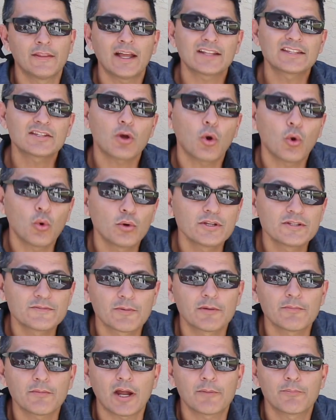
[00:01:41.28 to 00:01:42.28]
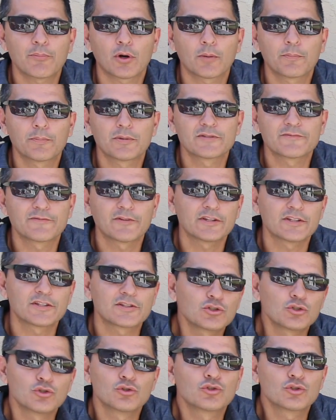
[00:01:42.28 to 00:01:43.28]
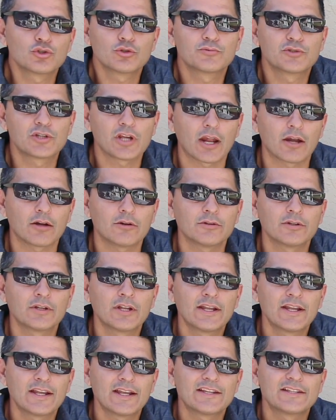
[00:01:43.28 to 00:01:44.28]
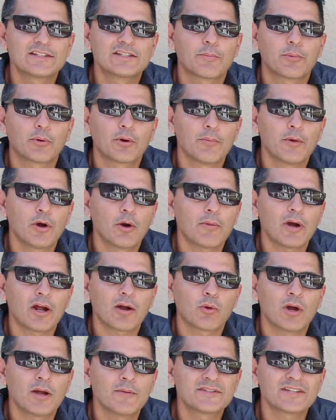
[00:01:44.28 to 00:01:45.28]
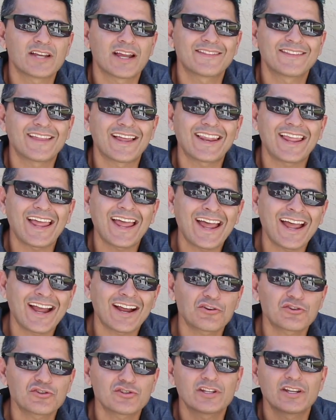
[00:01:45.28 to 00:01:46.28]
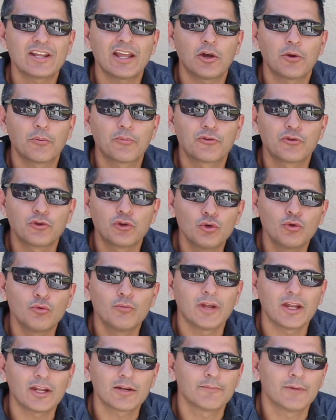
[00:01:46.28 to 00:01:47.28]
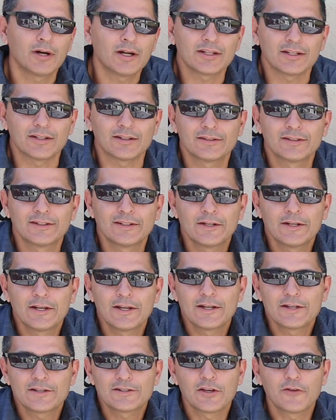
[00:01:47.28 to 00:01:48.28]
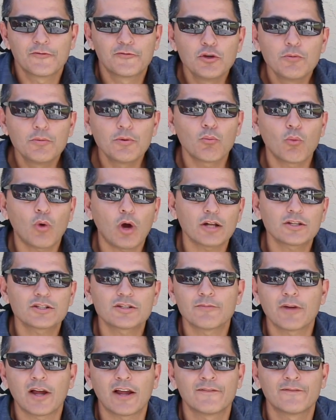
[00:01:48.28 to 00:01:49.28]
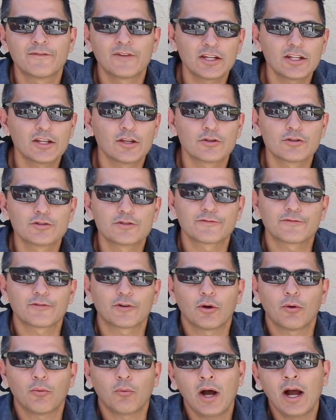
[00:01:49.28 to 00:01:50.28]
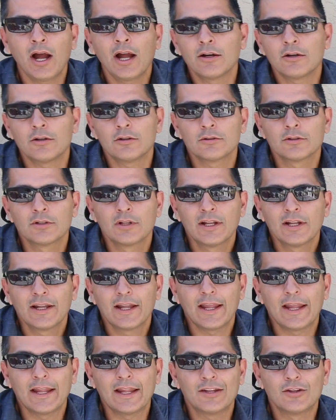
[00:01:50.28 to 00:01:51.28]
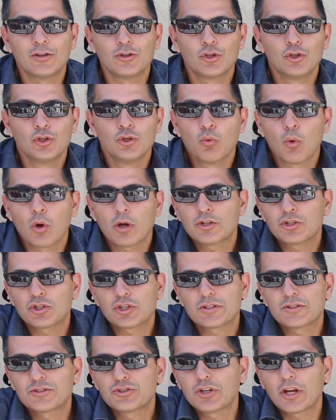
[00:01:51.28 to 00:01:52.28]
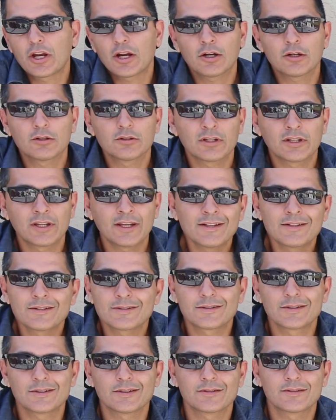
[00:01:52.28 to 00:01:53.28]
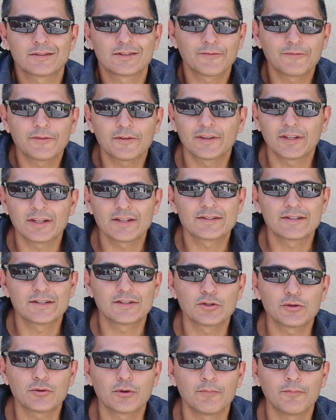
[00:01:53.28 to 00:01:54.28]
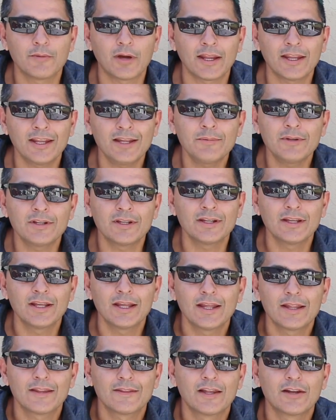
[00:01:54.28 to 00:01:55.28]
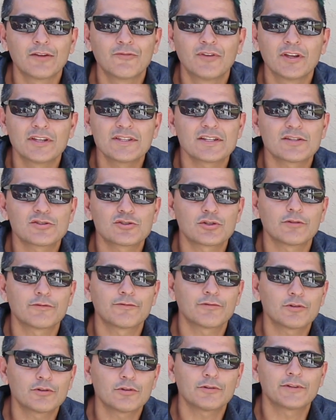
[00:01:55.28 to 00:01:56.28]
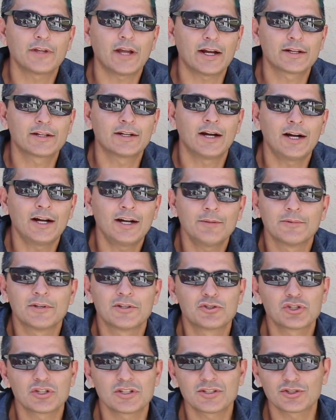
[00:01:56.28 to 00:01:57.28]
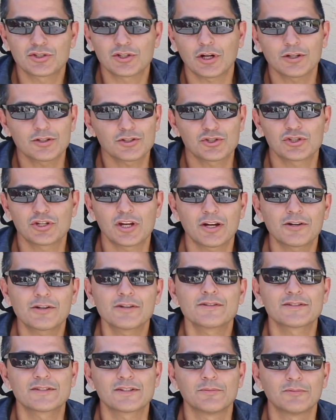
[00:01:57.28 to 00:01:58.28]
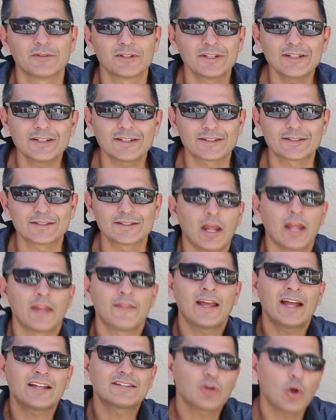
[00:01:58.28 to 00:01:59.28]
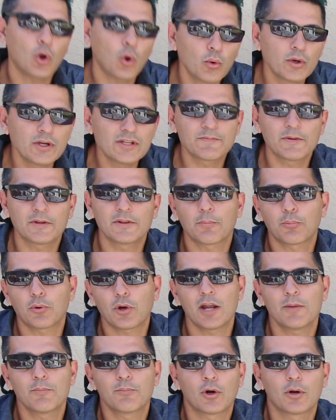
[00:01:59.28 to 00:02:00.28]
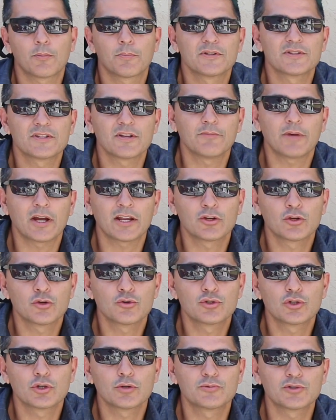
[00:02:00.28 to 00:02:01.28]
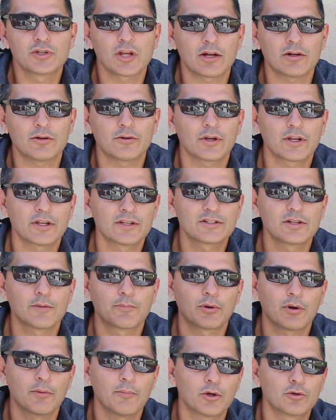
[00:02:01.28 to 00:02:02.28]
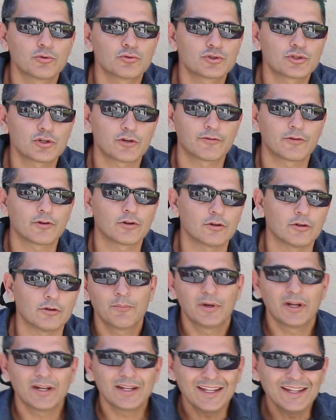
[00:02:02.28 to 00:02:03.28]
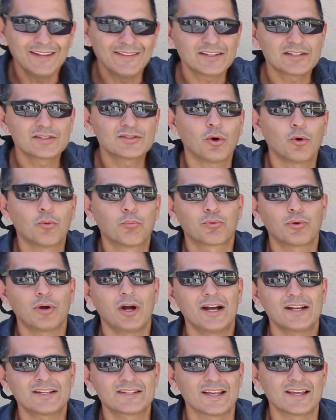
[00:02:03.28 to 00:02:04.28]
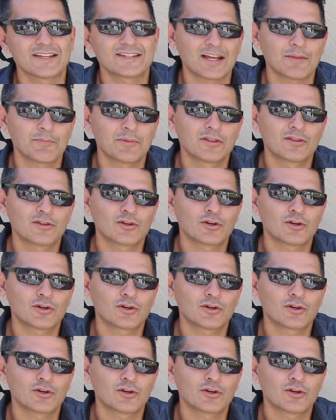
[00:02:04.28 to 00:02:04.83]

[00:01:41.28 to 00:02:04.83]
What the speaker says: that's always been my purpose for this YouTube channel, is to promote my website that actually helps you make money. So if you've been watching my videos for a while and you want to just share links to different things to do in Miami, then visit Traferral.com and just start sharing some links. And that's always been the prime purpose of my YouTube channel, is to promote Traferral. But in this whole process, I've been